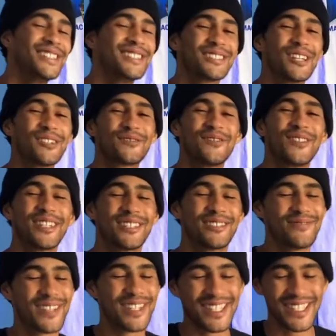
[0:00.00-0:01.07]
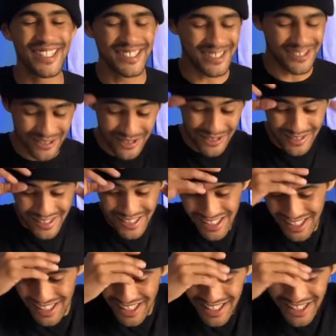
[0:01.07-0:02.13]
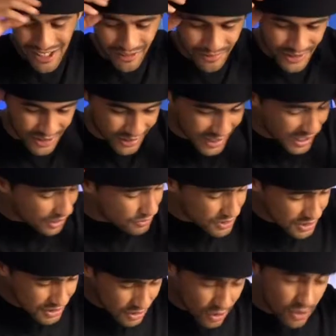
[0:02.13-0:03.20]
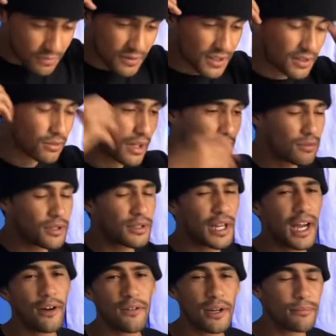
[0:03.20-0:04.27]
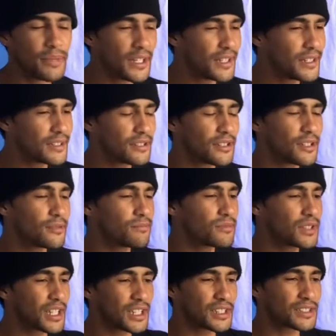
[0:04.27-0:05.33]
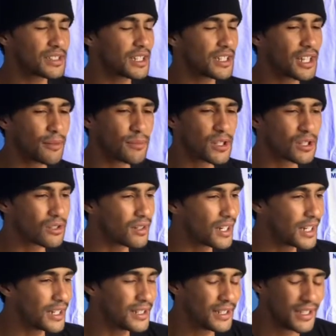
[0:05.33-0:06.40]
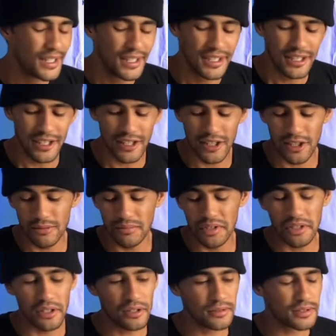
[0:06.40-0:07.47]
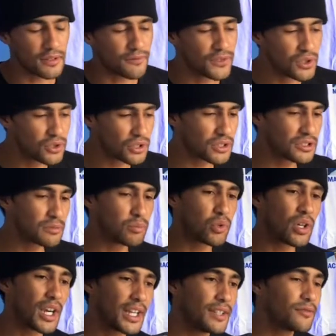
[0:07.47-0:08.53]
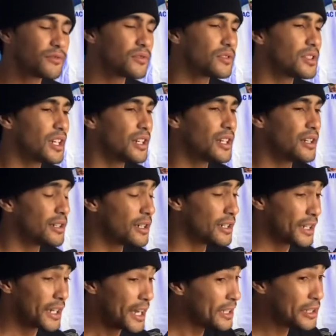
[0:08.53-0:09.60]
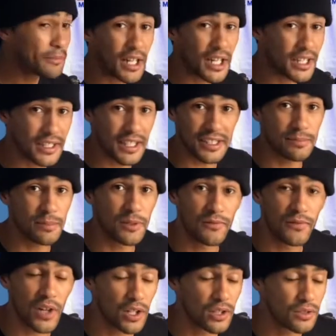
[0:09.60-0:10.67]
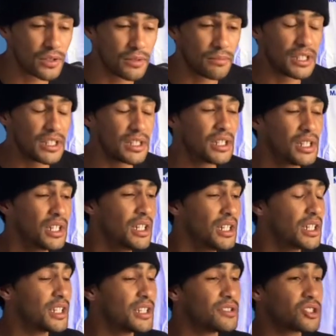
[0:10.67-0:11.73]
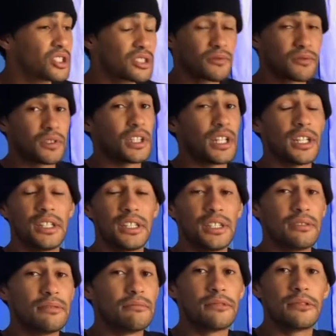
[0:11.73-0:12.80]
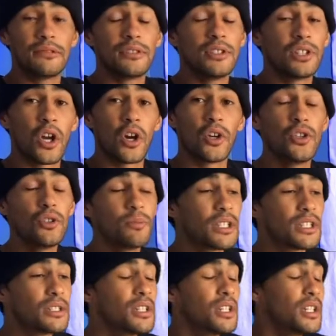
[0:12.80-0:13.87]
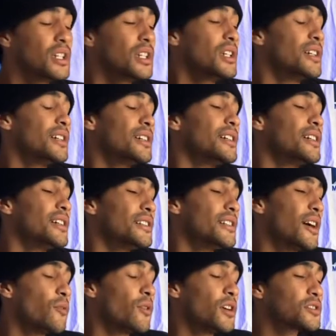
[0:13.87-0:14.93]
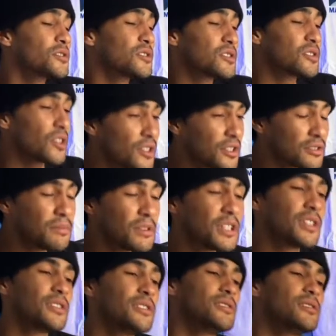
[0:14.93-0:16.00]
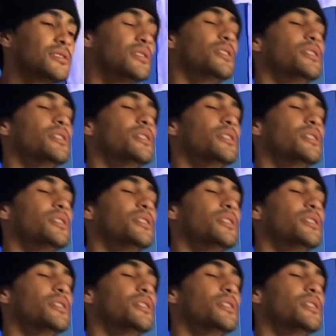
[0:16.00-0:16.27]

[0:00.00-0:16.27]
Sounds funny, but it's true. So yeah, we'll just go over how I've been. Like I said, I've been great. And the future is bright for anybody that's been following me, and just for any, you know, human that walks this earth, because